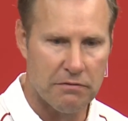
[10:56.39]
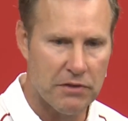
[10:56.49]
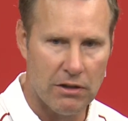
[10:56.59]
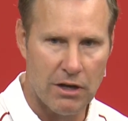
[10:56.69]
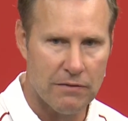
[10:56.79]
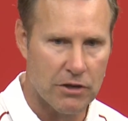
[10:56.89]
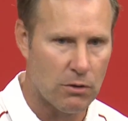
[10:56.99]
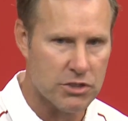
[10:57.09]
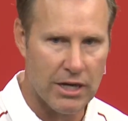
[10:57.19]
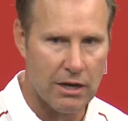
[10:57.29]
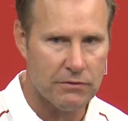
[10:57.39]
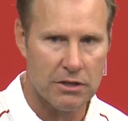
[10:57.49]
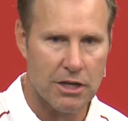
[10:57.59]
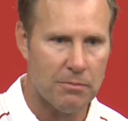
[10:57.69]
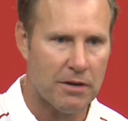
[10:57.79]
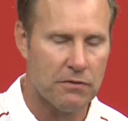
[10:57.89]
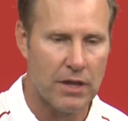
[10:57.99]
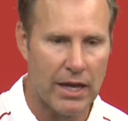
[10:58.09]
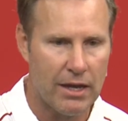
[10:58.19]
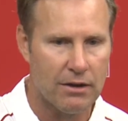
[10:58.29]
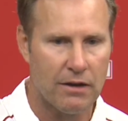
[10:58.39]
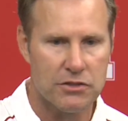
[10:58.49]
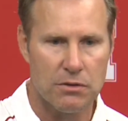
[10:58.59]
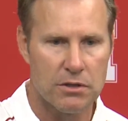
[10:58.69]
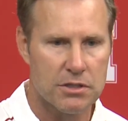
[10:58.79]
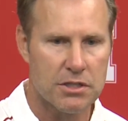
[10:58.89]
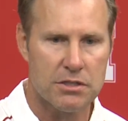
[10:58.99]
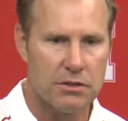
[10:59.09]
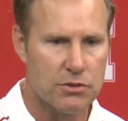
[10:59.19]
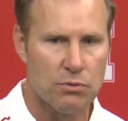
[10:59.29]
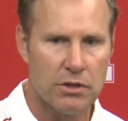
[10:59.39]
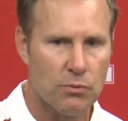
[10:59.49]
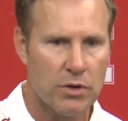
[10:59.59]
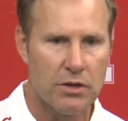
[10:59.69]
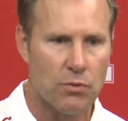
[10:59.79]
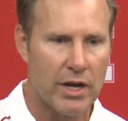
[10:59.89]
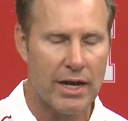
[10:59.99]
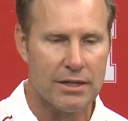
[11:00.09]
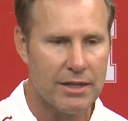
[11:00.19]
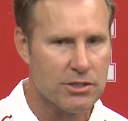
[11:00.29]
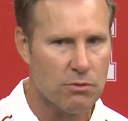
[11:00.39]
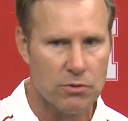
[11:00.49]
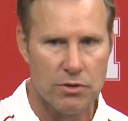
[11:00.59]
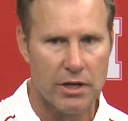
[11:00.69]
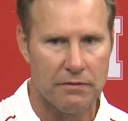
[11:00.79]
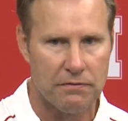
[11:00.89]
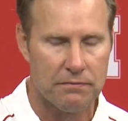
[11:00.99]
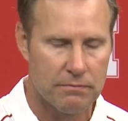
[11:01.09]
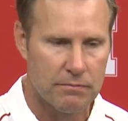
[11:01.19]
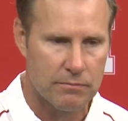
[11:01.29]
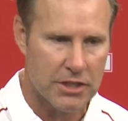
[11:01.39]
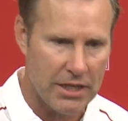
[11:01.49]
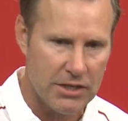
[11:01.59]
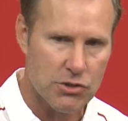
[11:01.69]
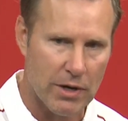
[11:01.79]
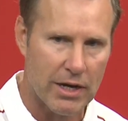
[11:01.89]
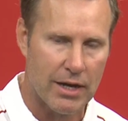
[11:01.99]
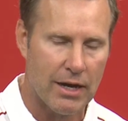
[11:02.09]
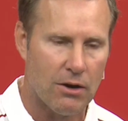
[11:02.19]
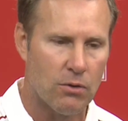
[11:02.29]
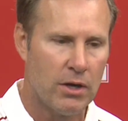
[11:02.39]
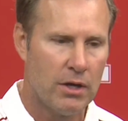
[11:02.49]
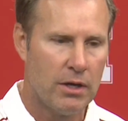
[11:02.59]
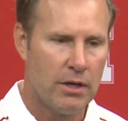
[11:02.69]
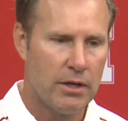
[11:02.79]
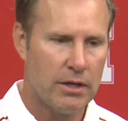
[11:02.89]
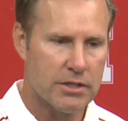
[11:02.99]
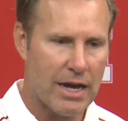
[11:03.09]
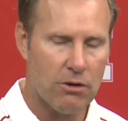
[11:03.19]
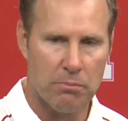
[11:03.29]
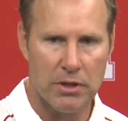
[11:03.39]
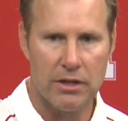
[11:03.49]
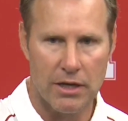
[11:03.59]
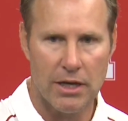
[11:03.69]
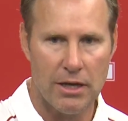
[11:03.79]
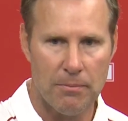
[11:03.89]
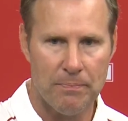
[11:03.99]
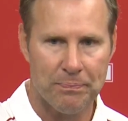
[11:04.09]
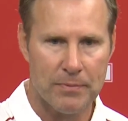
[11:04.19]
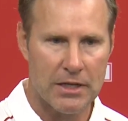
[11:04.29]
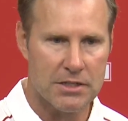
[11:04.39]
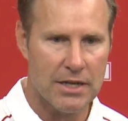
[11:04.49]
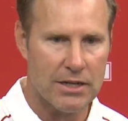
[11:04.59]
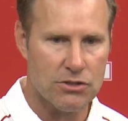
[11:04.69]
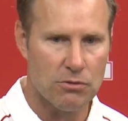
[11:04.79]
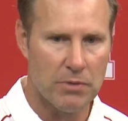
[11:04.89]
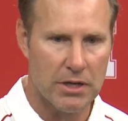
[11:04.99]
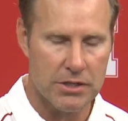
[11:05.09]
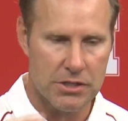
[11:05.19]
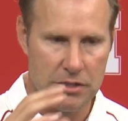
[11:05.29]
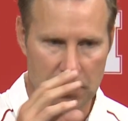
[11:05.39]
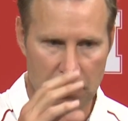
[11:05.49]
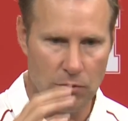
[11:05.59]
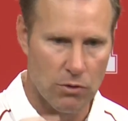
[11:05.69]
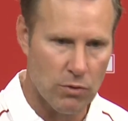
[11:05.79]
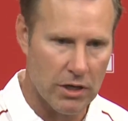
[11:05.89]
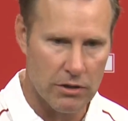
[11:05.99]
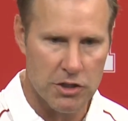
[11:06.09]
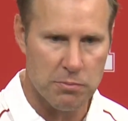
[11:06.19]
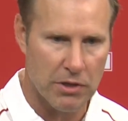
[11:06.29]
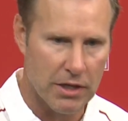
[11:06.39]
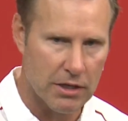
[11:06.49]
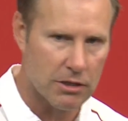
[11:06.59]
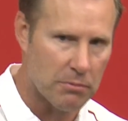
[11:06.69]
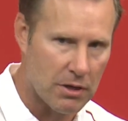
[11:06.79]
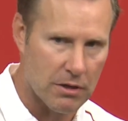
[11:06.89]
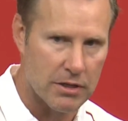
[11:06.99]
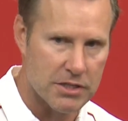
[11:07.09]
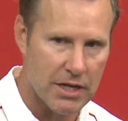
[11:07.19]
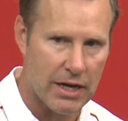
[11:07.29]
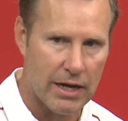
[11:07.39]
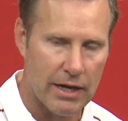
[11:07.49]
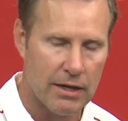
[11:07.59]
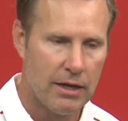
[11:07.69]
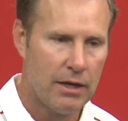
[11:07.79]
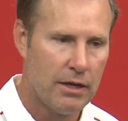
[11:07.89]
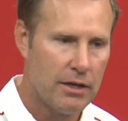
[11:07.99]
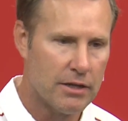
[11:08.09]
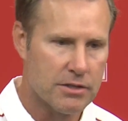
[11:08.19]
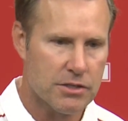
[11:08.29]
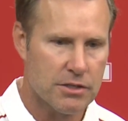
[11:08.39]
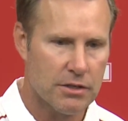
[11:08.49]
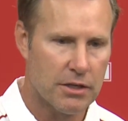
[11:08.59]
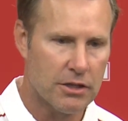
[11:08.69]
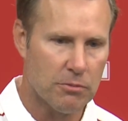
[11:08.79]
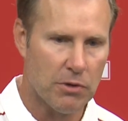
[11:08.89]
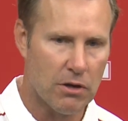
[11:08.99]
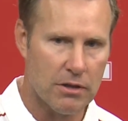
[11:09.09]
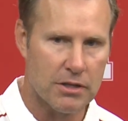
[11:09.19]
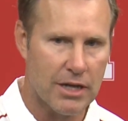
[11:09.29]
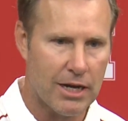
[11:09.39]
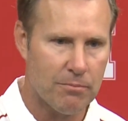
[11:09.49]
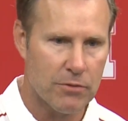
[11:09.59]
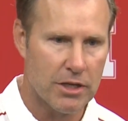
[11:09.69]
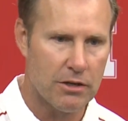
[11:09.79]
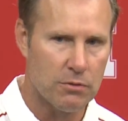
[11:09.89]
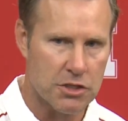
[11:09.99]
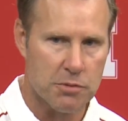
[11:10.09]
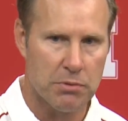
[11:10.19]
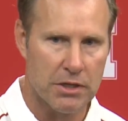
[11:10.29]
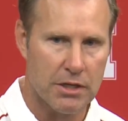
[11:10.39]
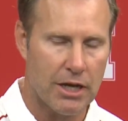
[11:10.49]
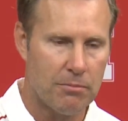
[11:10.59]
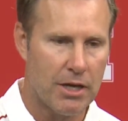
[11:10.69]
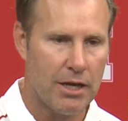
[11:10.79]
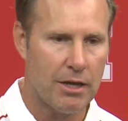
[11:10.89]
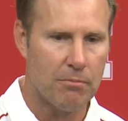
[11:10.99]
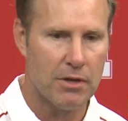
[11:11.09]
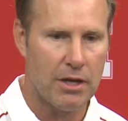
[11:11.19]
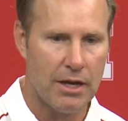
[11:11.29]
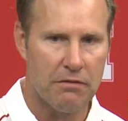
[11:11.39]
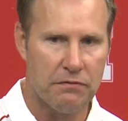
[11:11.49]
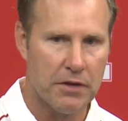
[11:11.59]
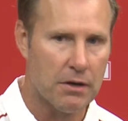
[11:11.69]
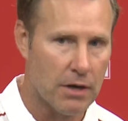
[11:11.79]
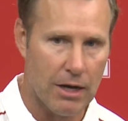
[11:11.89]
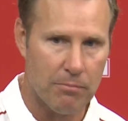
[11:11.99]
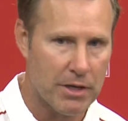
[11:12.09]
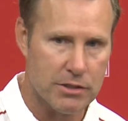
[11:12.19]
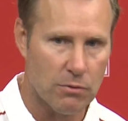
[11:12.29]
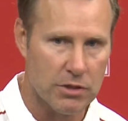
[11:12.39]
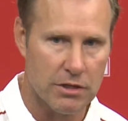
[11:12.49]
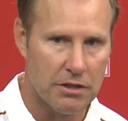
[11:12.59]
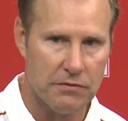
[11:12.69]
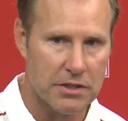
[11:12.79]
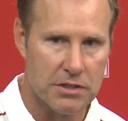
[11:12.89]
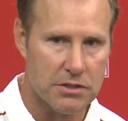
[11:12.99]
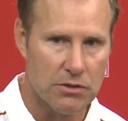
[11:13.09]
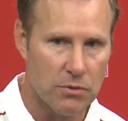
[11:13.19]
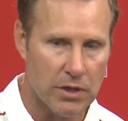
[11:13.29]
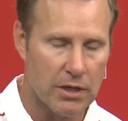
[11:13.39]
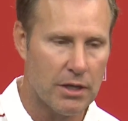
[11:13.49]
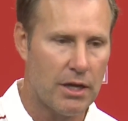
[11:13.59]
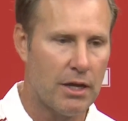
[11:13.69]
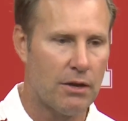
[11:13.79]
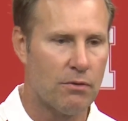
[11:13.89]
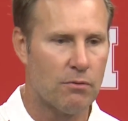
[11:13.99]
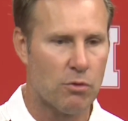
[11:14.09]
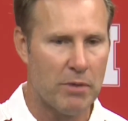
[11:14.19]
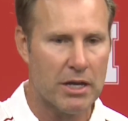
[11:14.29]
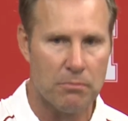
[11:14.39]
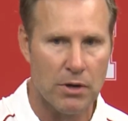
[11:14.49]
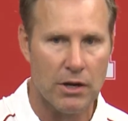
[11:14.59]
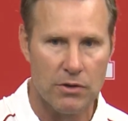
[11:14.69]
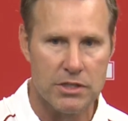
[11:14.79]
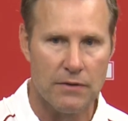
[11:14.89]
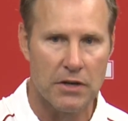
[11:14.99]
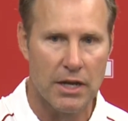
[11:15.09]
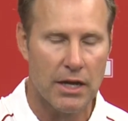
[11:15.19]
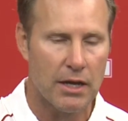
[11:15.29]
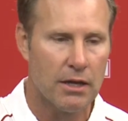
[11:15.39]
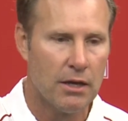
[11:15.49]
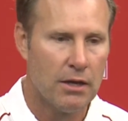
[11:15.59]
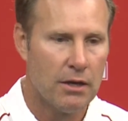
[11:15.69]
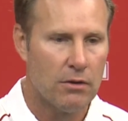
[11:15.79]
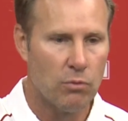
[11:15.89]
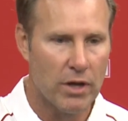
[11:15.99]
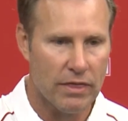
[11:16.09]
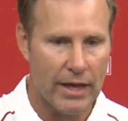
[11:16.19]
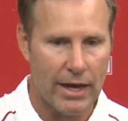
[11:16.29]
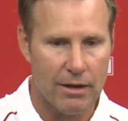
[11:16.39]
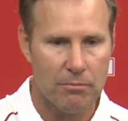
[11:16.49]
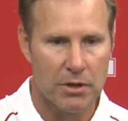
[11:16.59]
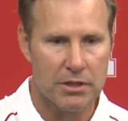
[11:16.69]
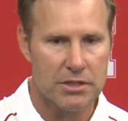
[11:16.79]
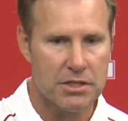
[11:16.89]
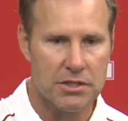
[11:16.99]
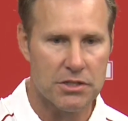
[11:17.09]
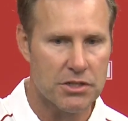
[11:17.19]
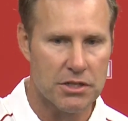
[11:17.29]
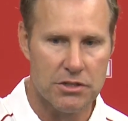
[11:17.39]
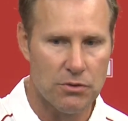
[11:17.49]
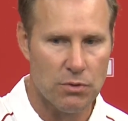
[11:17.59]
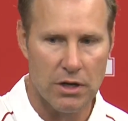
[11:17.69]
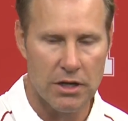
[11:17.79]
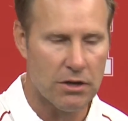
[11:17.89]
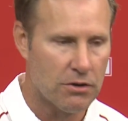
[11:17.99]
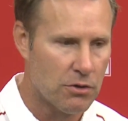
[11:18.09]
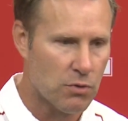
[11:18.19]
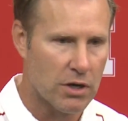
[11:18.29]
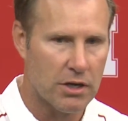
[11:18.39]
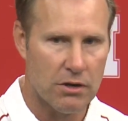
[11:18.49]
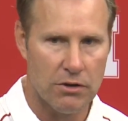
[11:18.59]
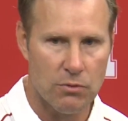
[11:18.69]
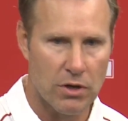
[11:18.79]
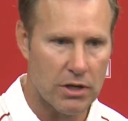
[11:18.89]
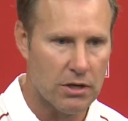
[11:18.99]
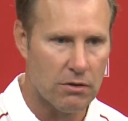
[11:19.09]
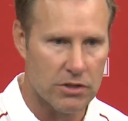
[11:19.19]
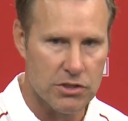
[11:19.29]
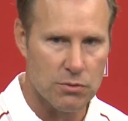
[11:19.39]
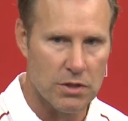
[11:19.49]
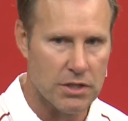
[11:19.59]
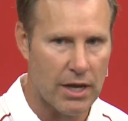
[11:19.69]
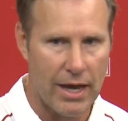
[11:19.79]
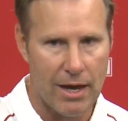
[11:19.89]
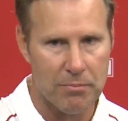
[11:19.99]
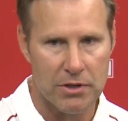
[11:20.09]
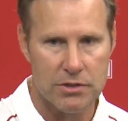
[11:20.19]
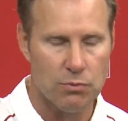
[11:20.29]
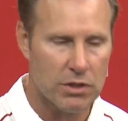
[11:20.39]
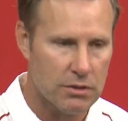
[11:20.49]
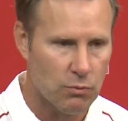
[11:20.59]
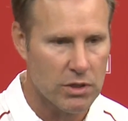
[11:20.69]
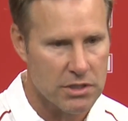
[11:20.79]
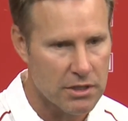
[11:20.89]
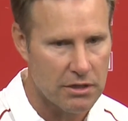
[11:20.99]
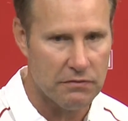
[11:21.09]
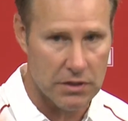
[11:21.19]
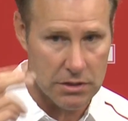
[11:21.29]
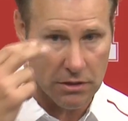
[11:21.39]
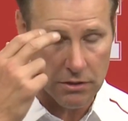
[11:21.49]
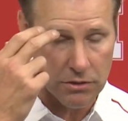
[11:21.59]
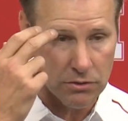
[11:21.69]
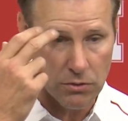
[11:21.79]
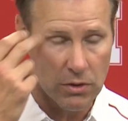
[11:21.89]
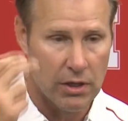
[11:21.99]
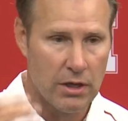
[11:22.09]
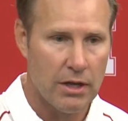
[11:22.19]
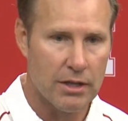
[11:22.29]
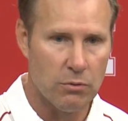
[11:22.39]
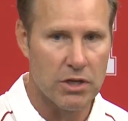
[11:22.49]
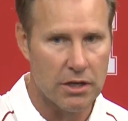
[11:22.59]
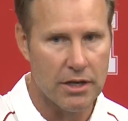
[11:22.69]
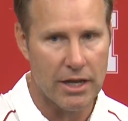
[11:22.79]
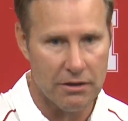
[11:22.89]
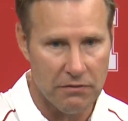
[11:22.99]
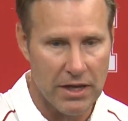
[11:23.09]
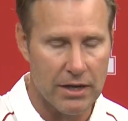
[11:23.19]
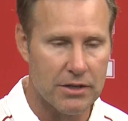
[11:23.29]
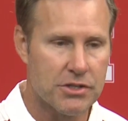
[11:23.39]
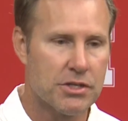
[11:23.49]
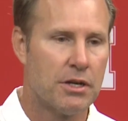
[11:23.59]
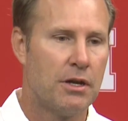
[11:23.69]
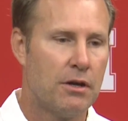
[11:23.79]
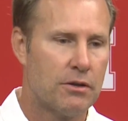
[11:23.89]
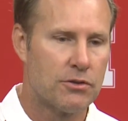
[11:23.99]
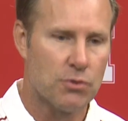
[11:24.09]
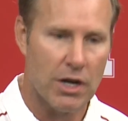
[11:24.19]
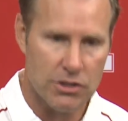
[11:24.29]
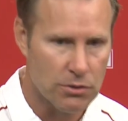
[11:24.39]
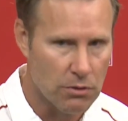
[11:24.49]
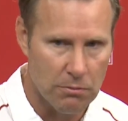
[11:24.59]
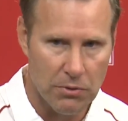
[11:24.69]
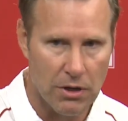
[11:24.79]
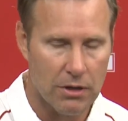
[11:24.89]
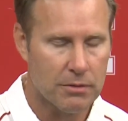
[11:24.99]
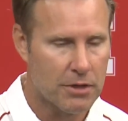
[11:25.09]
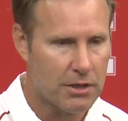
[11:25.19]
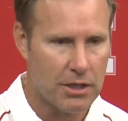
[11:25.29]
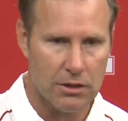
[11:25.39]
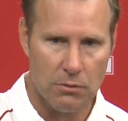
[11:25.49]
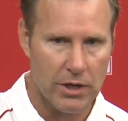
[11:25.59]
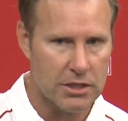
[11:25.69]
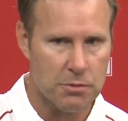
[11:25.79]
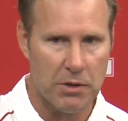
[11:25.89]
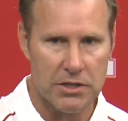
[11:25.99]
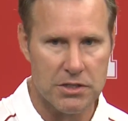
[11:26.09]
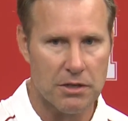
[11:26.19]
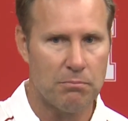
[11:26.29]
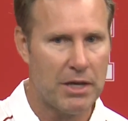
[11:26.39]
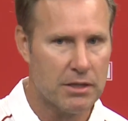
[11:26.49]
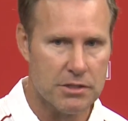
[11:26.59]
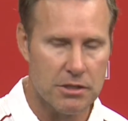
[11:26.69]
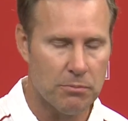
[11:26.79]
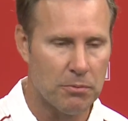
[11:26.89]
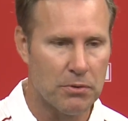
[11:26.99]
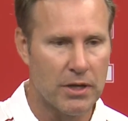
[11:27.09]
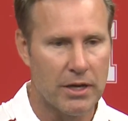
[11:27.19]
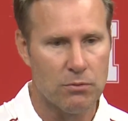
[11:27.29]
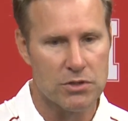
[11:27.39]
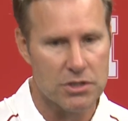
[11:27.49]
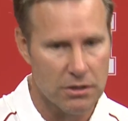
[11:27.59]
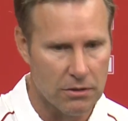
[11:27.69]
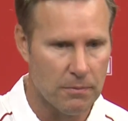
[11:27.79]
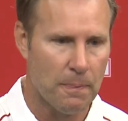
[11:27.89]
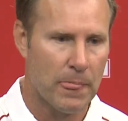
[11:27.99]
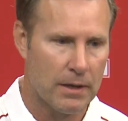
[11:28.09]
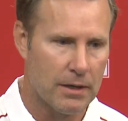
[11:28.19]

fell off, ghost out of it, and come off for the handoff. So there's just, it's really read and react. And that's what we're trying to teach now is how to play the game. It's not so much, you know, we're running this play to get the ball to this guy. It's get the ball to the top, get into a split type game, and now figure it out based on what the defense is doing. And we're making progress every day with that. But this isn't just you run here, you run here, you run here, and this is what's going to happen. It's what's the defense going to do, and then we need to take advantage, draw two to the ball, get the right spacing, make the simple play. We're still